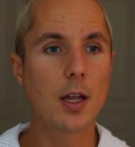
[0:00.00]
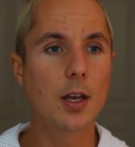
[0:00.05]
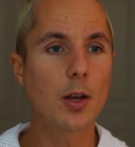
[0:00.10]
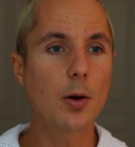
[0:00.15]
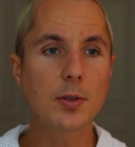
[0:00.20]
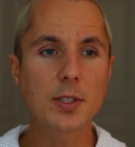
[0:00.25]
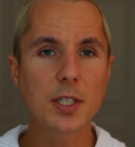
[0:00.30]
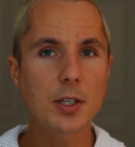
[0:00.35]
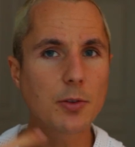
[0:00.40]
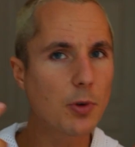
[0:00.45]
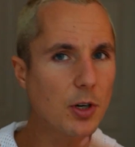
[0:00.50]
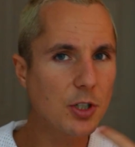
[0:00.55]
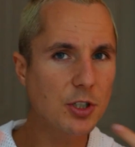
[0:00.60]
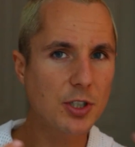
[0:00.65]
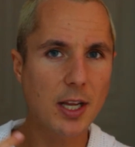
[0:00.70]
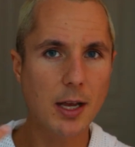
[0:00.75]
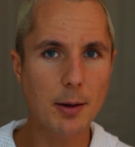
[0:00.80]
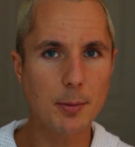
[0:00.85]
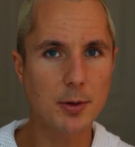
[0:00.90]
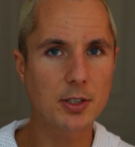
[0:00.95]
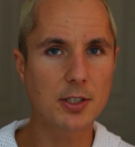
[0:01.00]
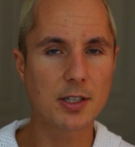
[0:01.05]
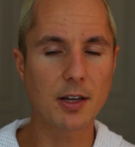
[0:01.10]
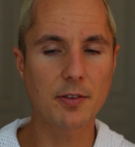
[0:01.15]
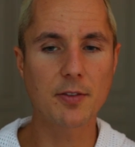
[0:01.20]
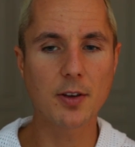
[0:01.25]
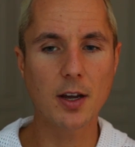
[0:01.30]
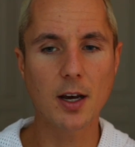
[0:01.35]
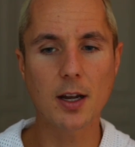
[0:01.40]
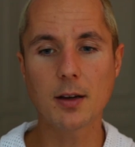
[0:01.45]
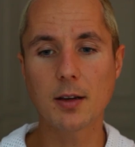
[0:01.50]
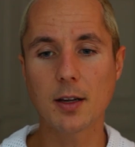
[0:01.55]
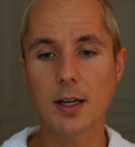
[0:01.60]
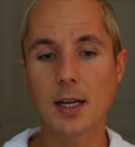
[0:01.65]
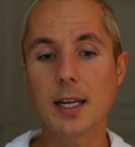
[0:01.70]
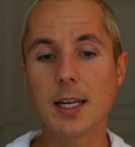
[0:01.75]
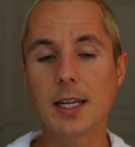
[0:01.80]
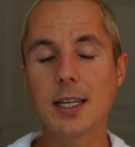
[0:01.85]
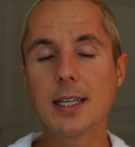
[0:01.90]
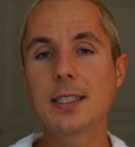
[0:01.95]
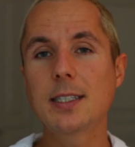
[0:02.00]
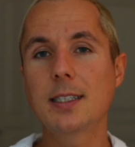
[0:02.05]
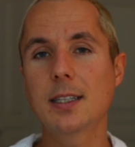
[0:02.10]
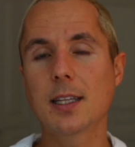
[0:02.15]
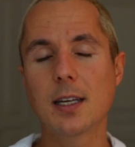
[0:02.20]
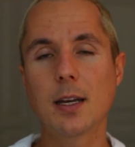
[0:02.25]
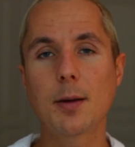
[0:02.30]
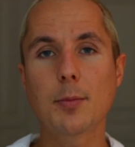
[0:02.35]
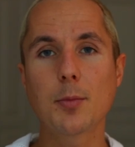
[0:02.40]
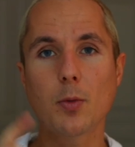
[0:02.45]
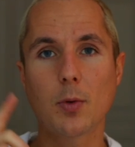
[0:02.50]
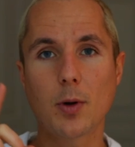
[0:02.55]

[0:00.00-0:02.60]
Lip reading: No one's in a rush to get much stuff done. It is the number